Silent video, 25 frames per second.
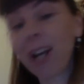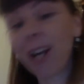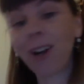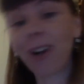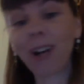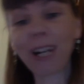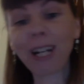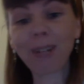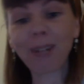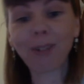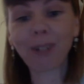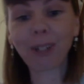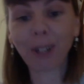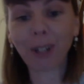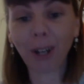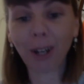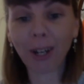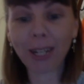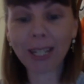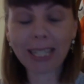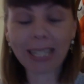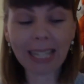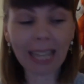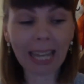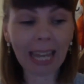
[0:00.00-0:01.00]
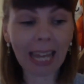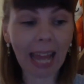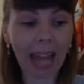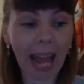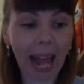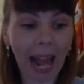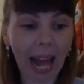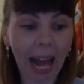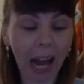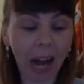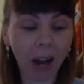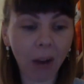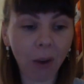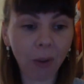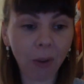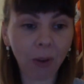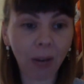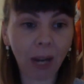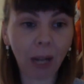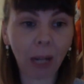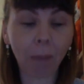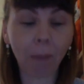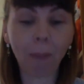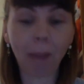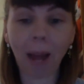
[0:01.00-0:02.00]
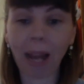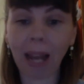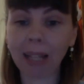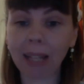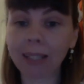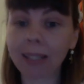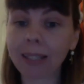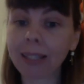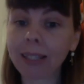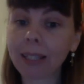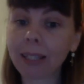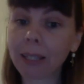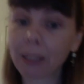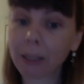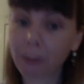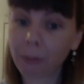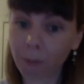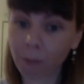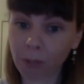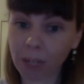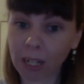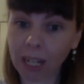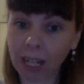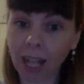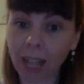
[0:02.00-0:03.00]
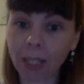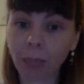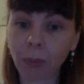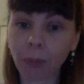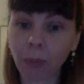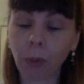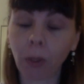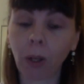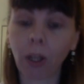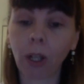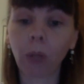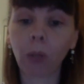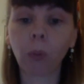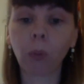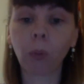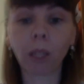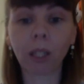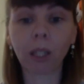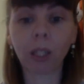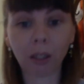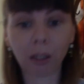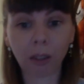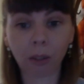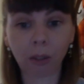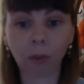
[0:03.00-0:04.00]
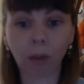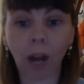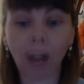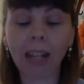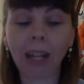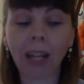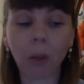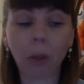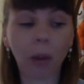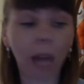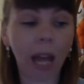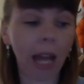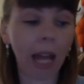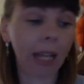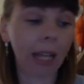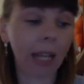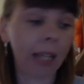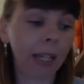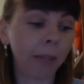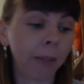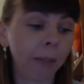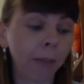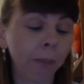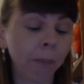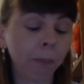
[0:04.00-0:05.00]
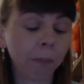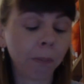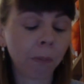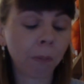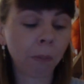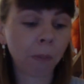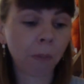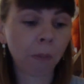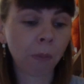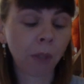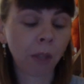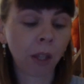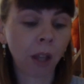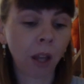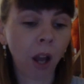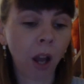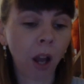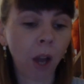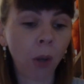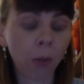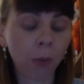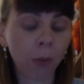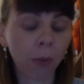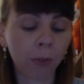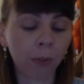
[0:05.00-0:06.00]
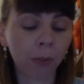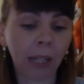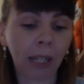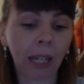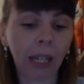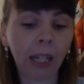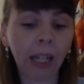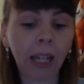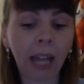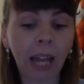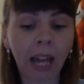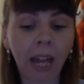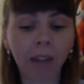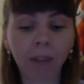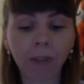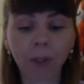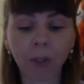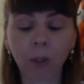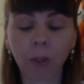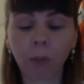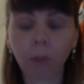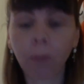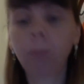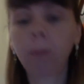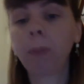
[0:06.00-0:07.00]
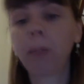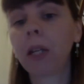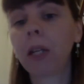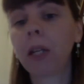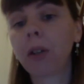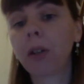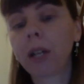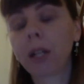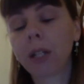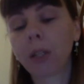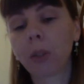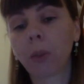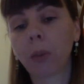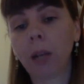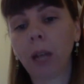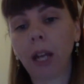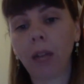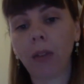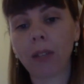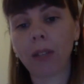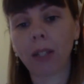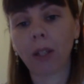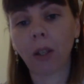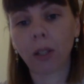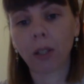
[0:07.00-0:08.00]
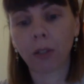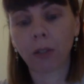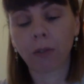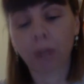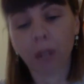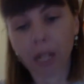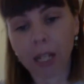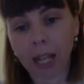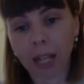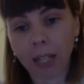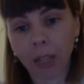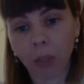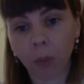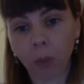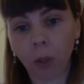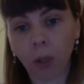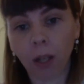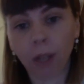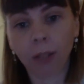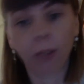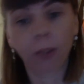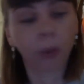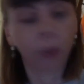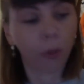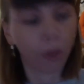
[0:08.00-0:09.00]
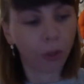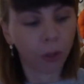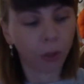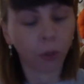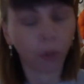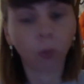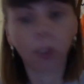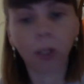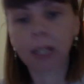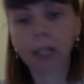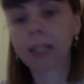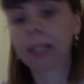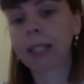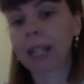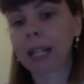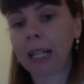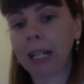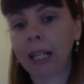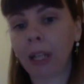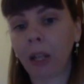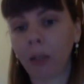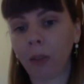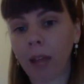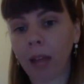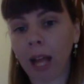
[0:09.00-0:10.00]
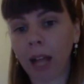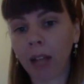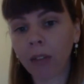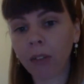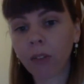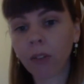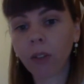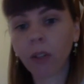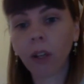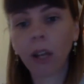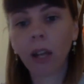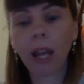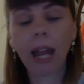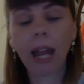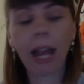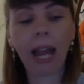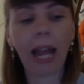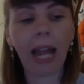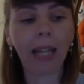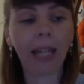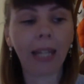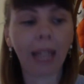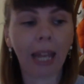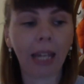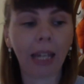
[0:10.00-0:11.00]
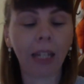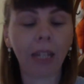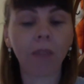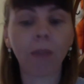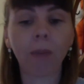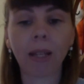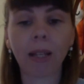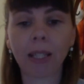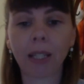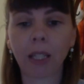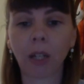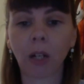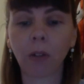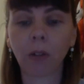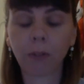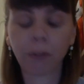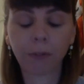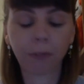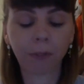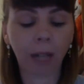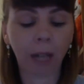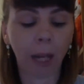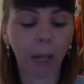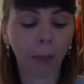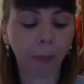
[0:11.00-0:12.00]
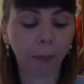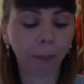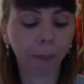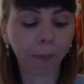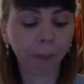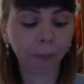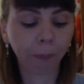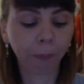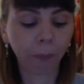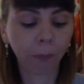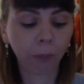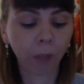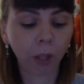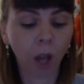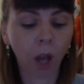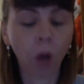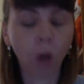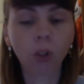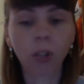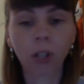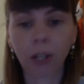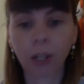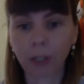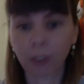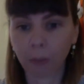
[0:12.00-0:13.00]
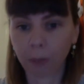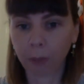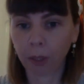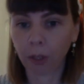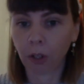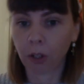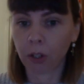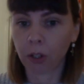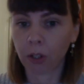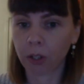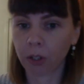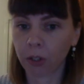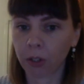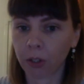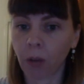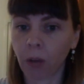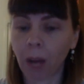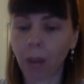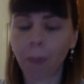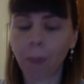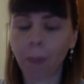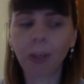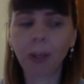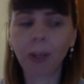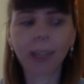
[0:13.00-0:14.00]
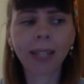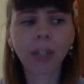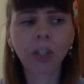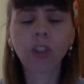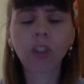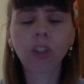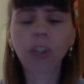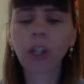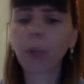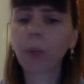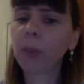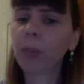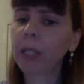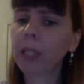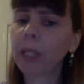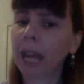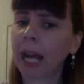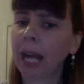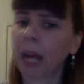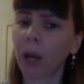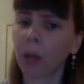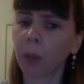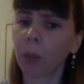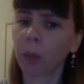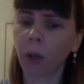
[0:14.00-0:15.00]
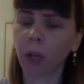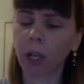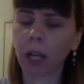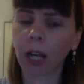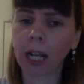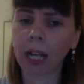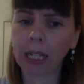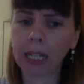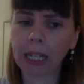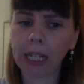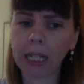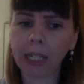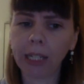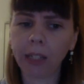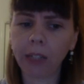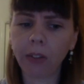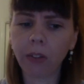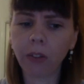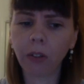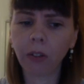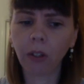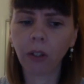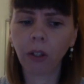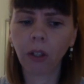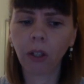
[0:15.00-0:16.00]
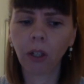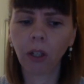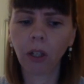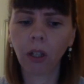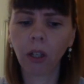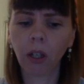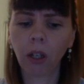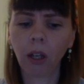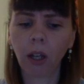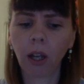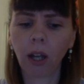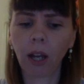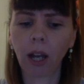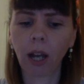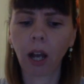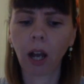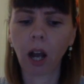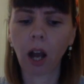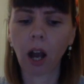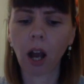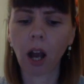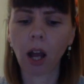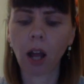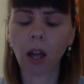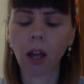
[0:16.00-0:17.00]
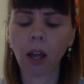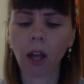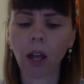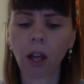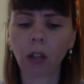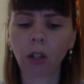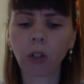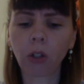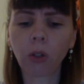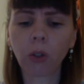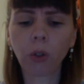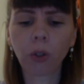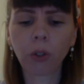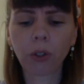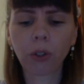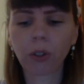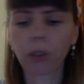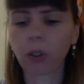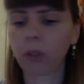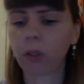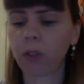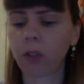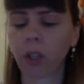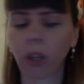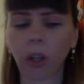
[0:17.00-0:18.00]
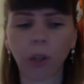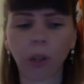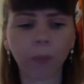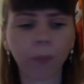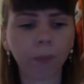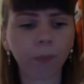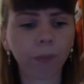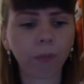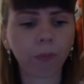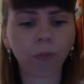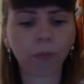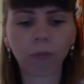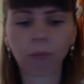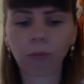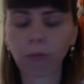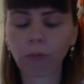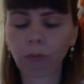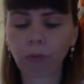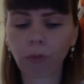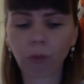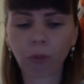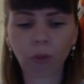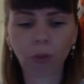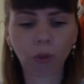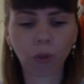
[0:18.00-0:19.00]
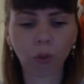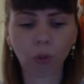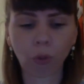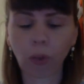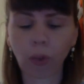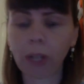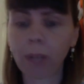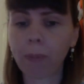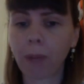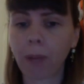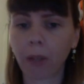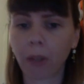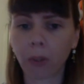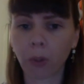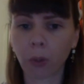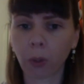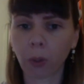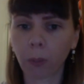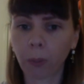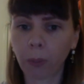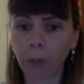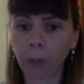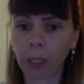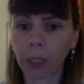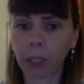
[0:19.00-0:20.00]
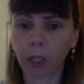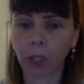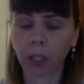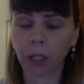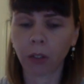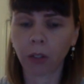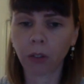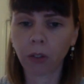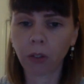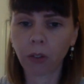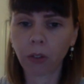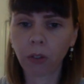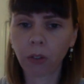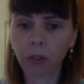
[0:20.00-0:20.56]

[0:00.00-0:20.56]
not give it a go, see whether I can balance freelance work with the writing. That way I can hopefully have sort of periods where there's lots of freelance work, sort of work steadily on that, and then give myself whole chunks of period just to write, because that's generally how I work. I need a good sort of 3-month sort of period